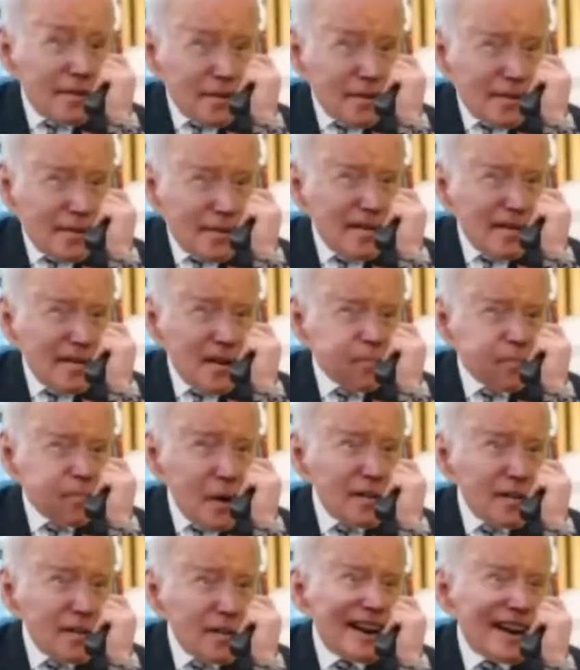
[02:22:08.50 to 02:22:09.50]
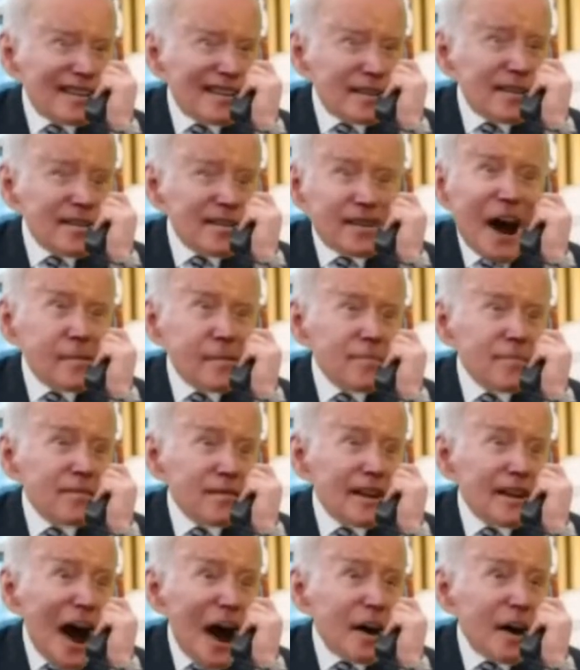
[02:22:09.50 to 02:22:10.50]
a dirty blonde hair. What's she
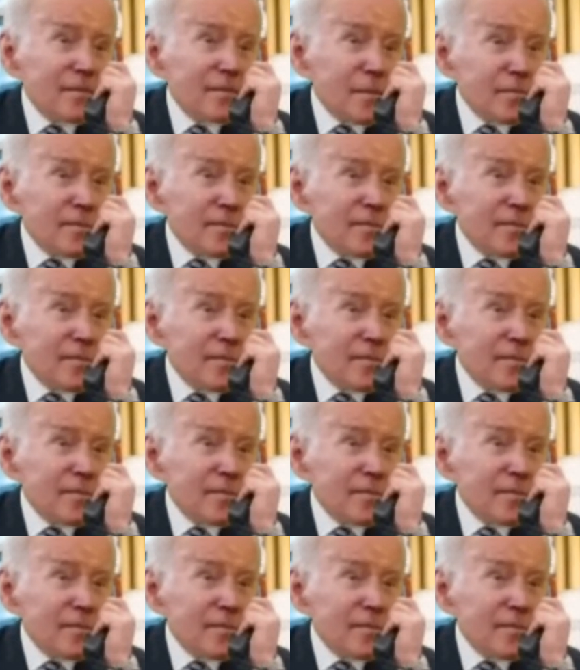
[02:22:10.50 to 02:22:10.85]
wearing? Uh, uh,